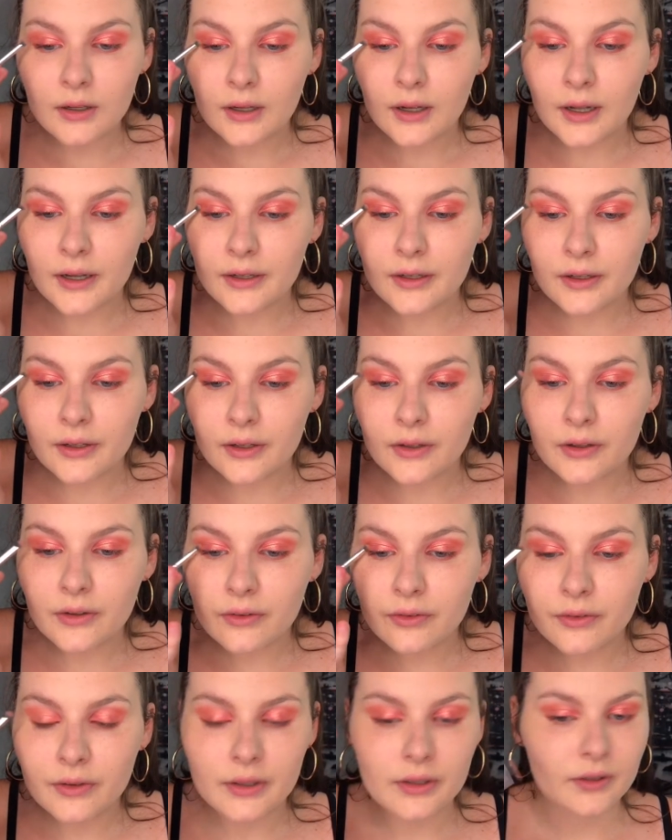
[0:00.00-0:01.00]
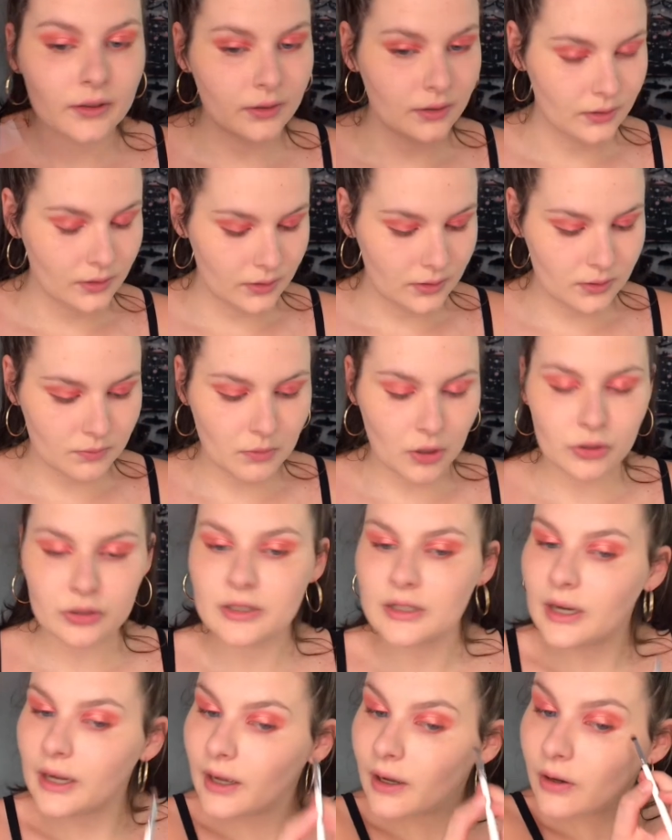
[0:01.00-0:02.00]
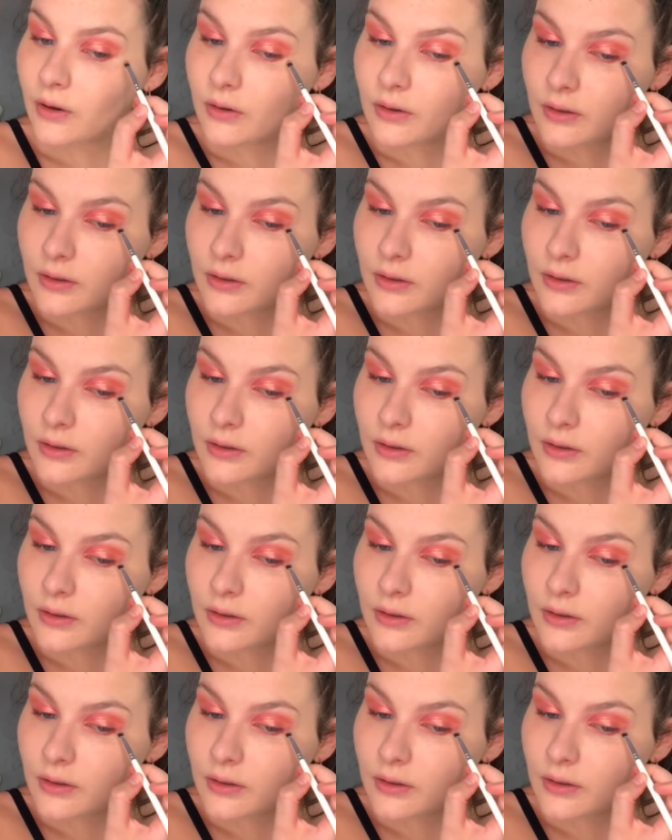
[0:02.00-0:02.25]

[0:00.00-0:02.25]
kind of smoked it out.